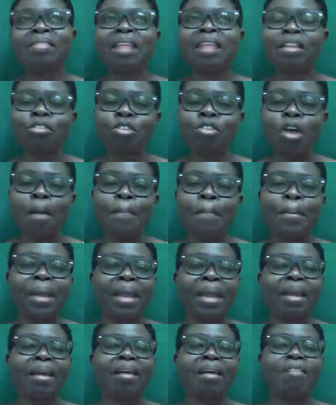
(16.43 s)
The
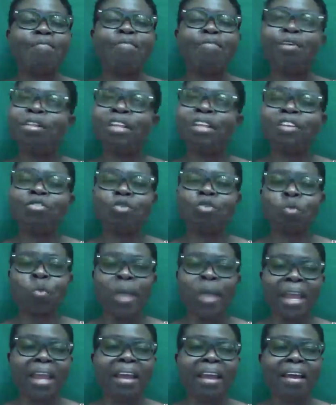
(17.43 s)
topic for this
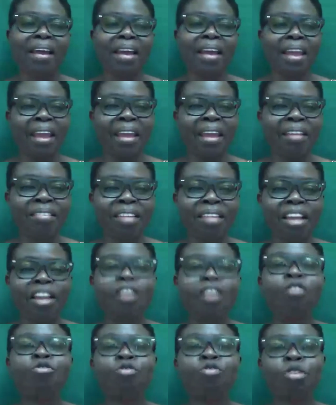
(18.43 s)
week is
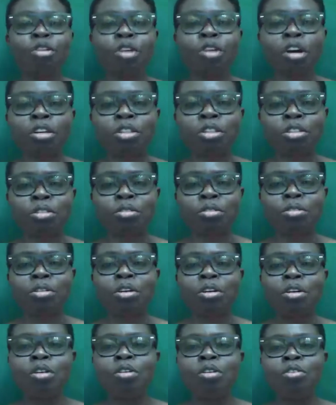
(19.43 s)
Introduction
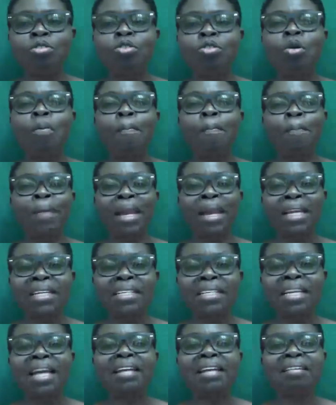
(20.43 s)
to
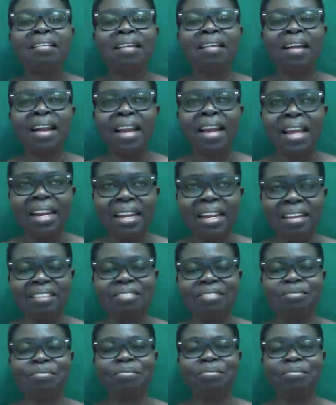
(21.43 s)
Blended Learning.